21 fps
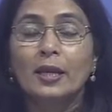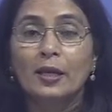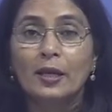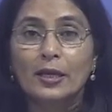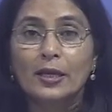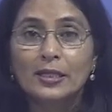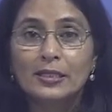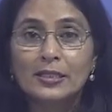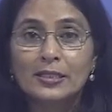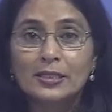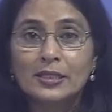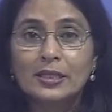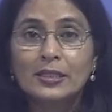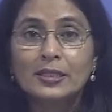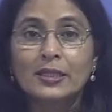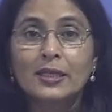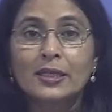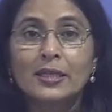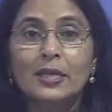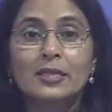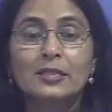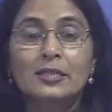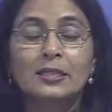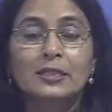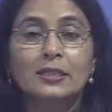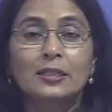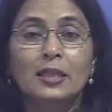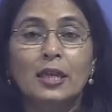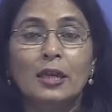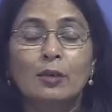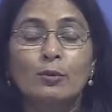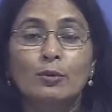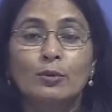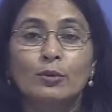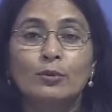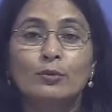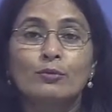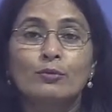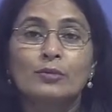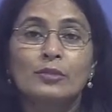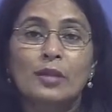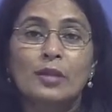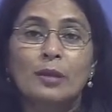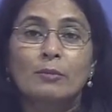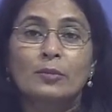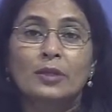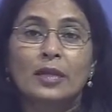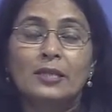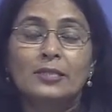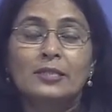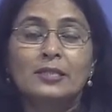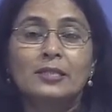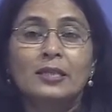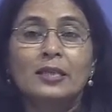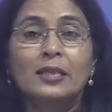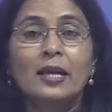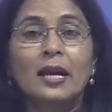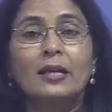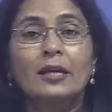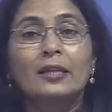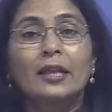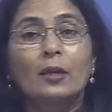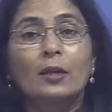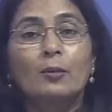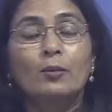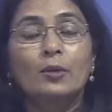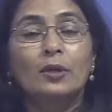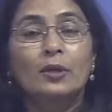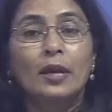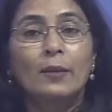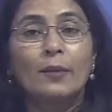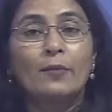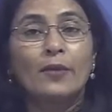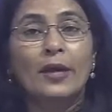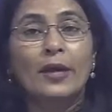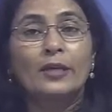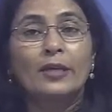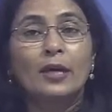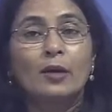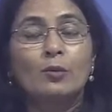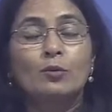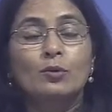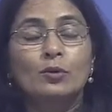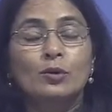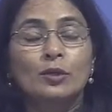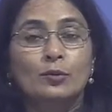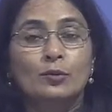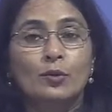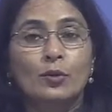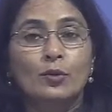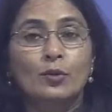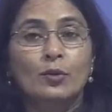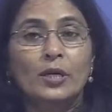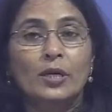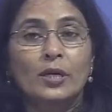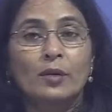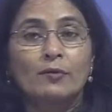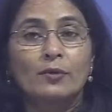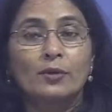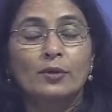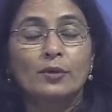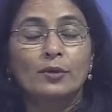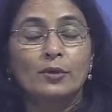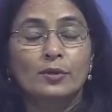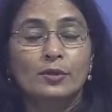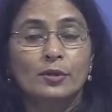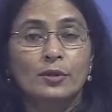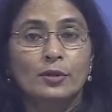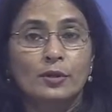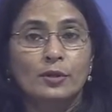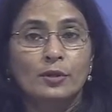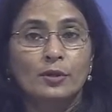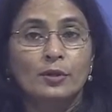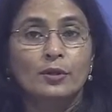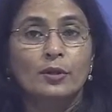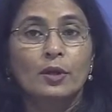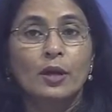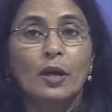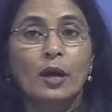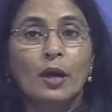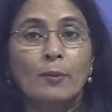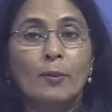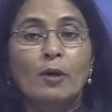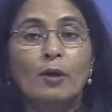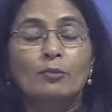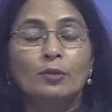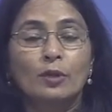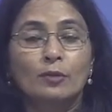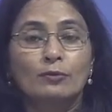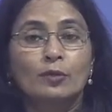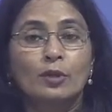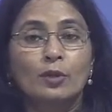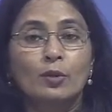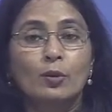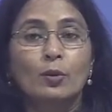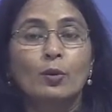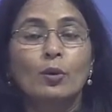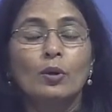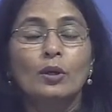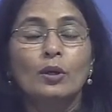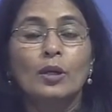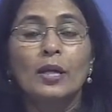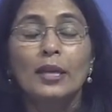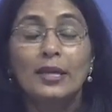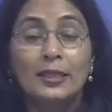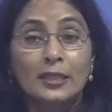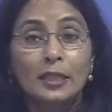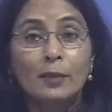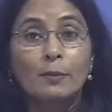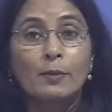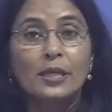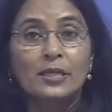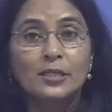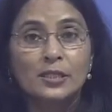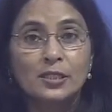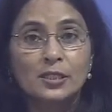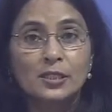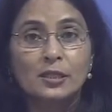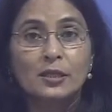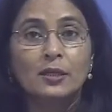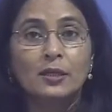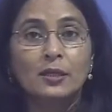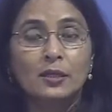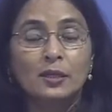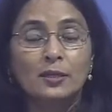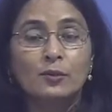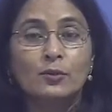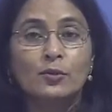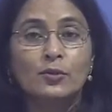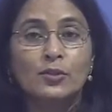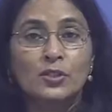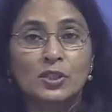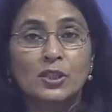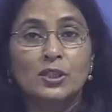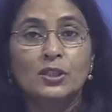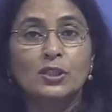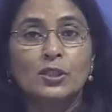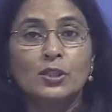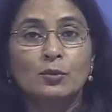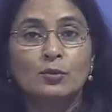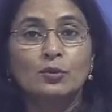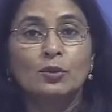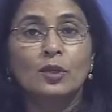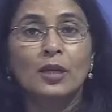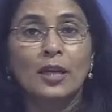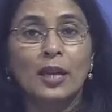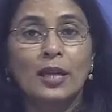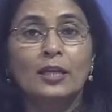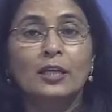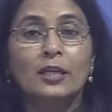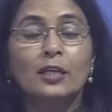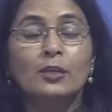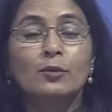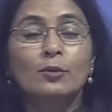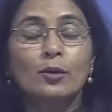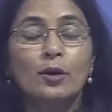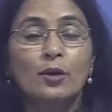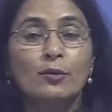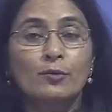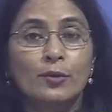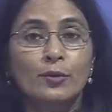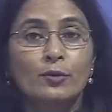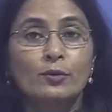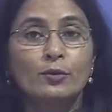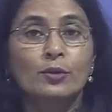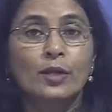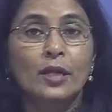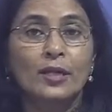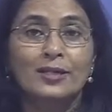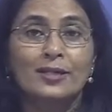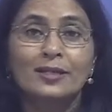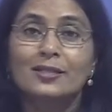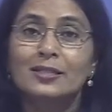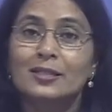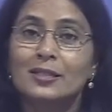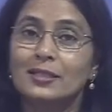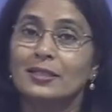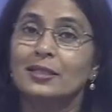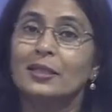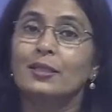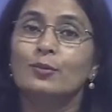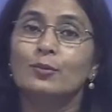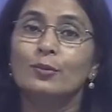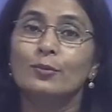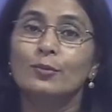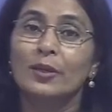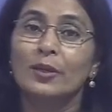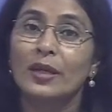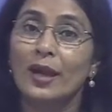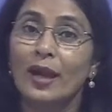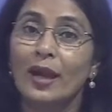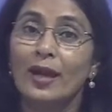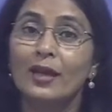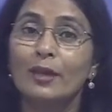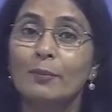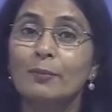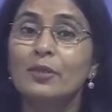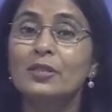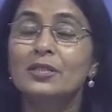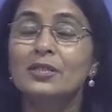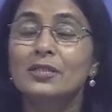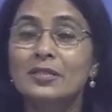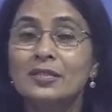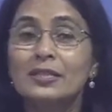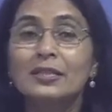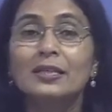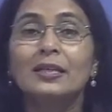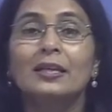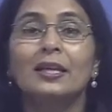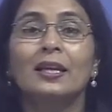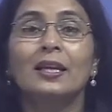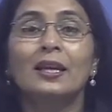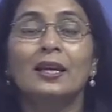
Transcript: instantaneously they will do some testing and they will find out whatever the amount of the gold. They may cheat you, the likelihood of you getting cheated could be high, but still